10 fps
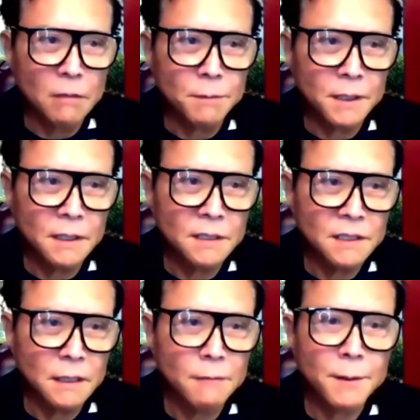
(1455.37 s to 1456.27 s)
because
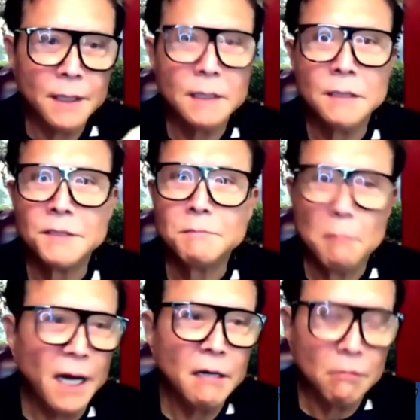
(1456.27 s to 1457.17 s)
everybody goes
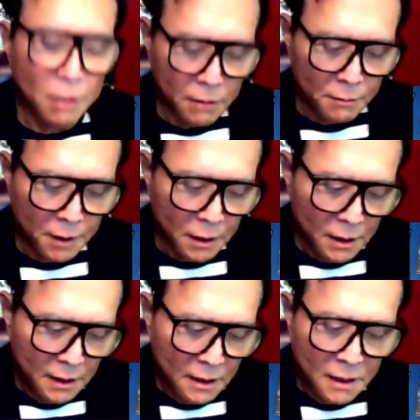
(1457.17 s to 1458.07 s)
micro on me.
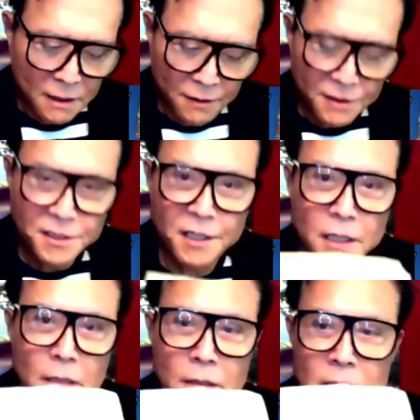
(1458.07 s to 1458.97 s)
This
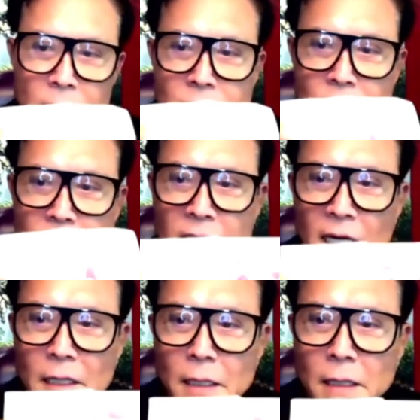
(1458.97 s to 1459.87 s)
here is a
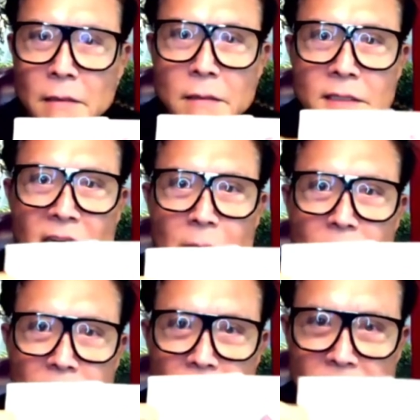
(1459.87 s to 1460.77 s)
$10
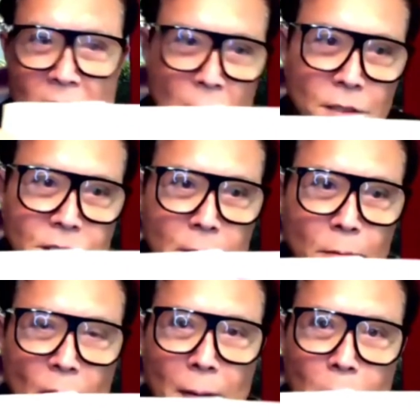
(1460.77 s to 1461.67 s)
million
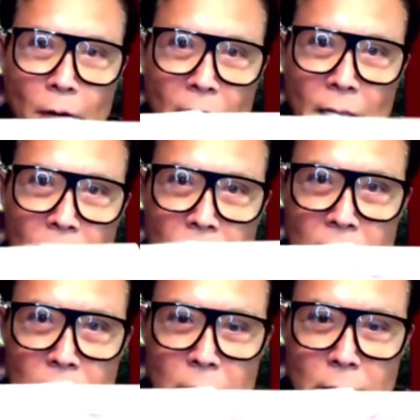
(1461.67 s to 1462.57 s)
Zimbabwe
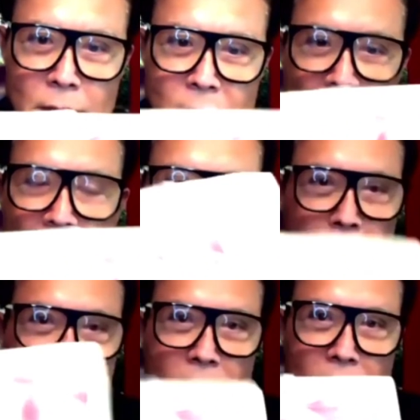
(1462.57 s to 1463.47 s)
dollar.
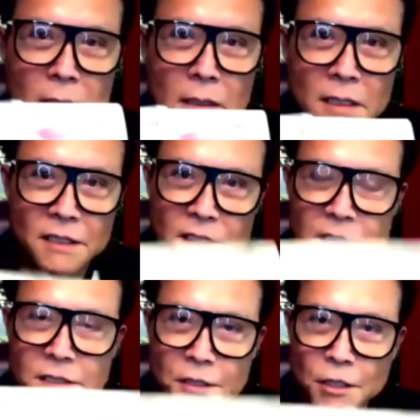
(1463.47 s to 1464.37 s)
This
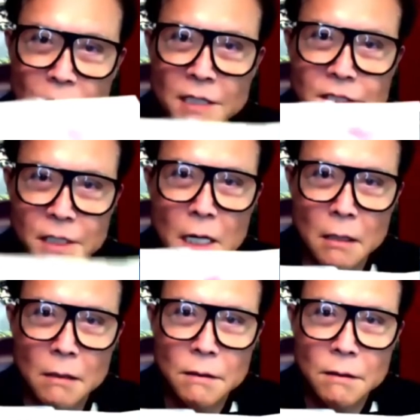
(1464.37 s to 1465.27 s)
is the US dollar.
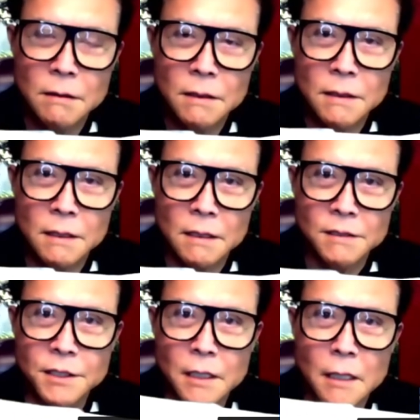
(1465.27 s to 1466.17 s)

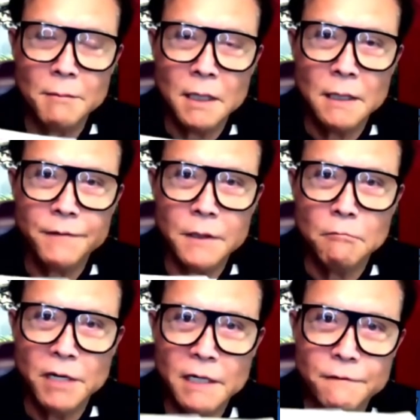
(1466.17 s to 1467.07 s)
You know, I mean, if you're
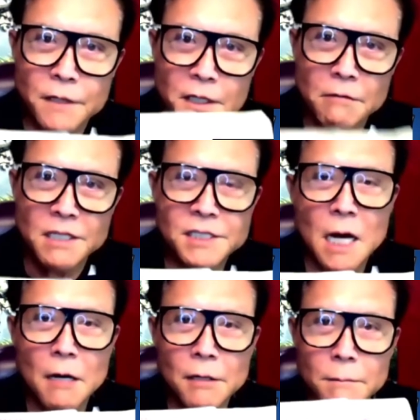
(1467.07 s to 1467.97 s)
waiting for the US
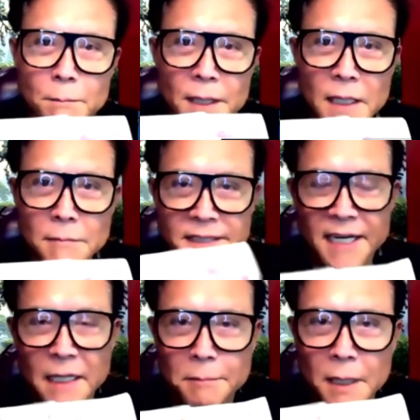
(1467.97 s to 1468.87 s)
dollar to become
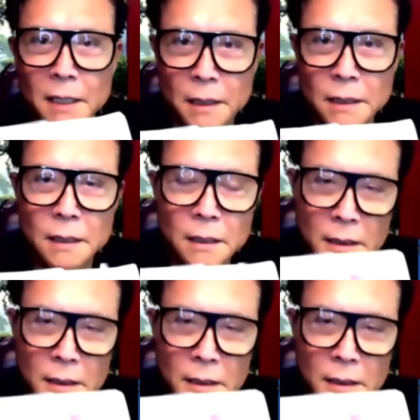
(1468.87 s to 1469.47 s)
10 million,